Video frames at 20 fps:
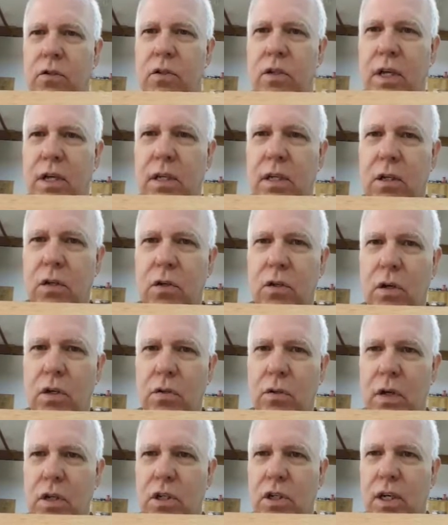It'll set in the
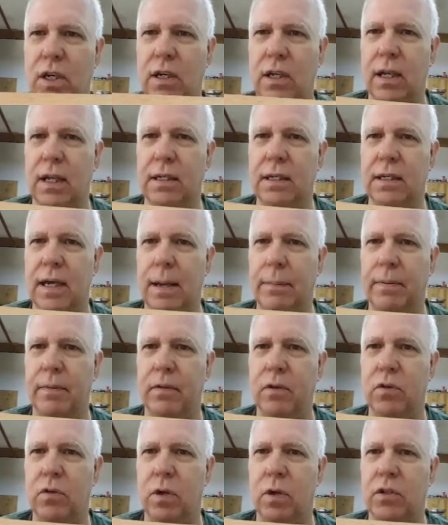truss rod channel on top
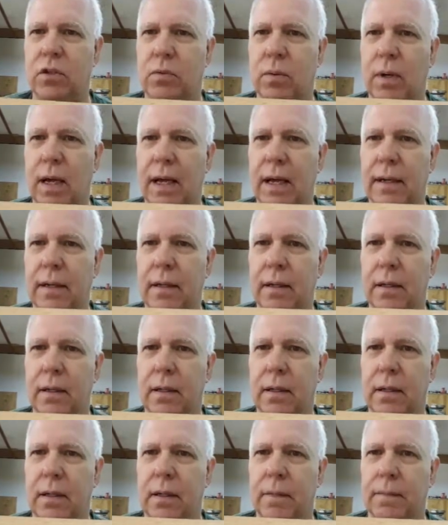of the truss rod.
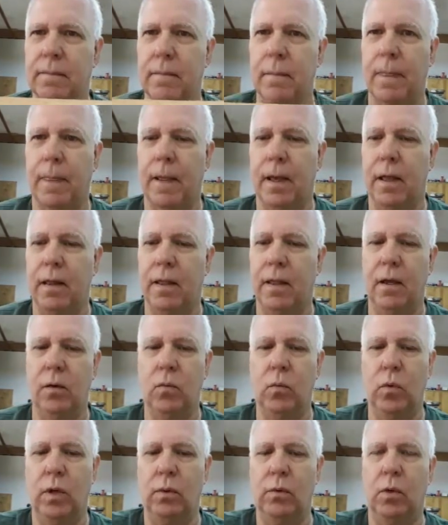And
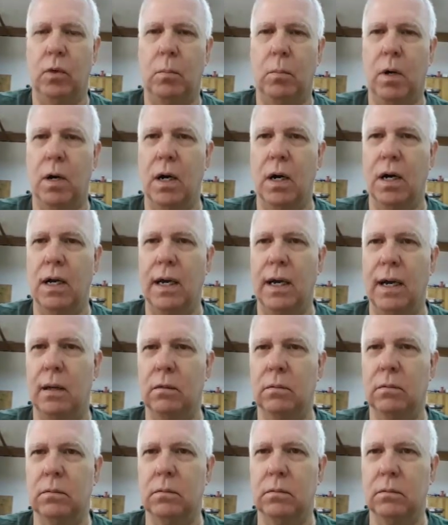then we will mark
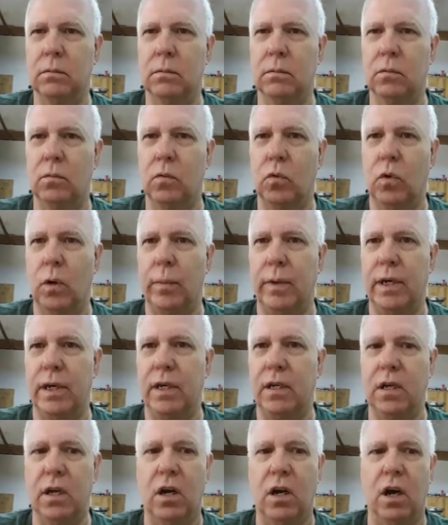out where we
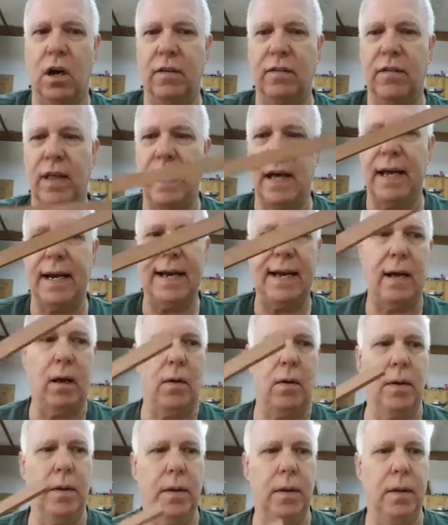need to carve that
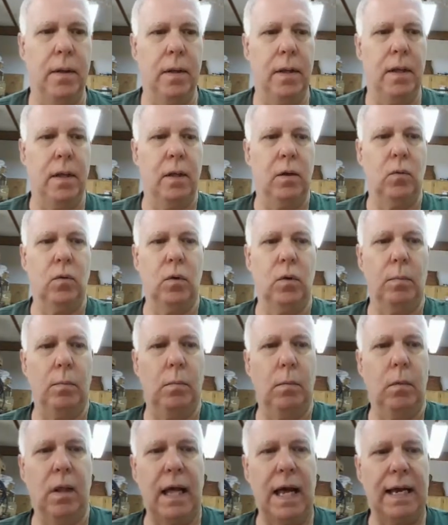out. We'll
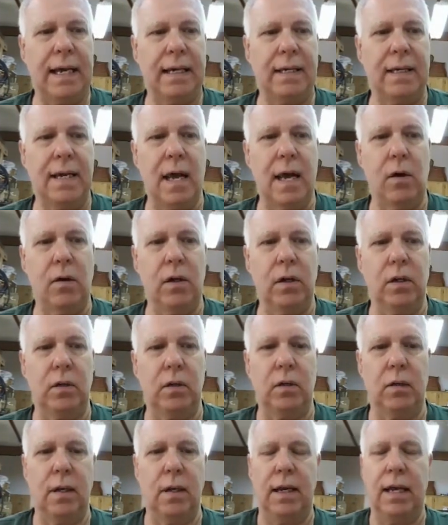lock it down
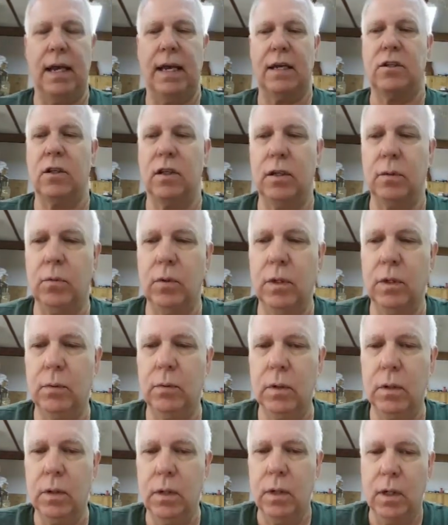and, and actually we
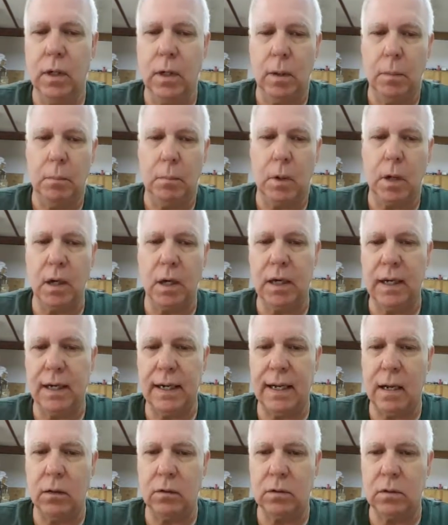will mark
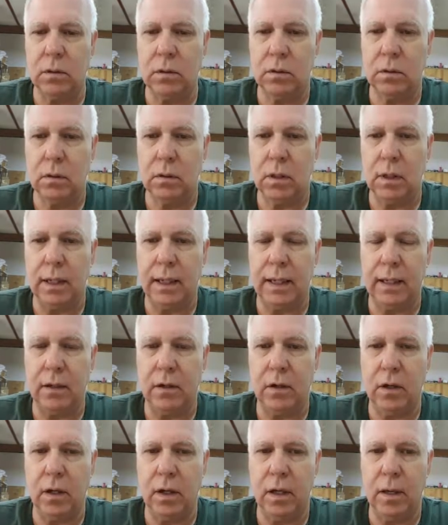it out
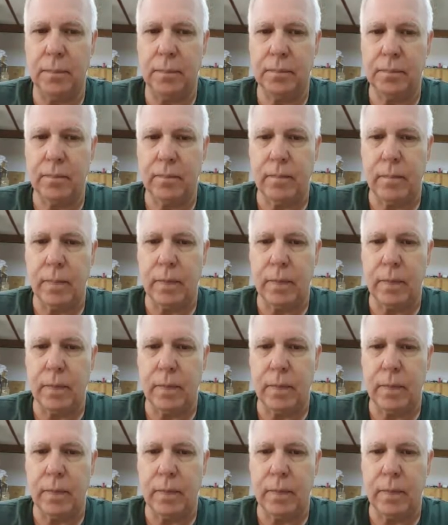and uh,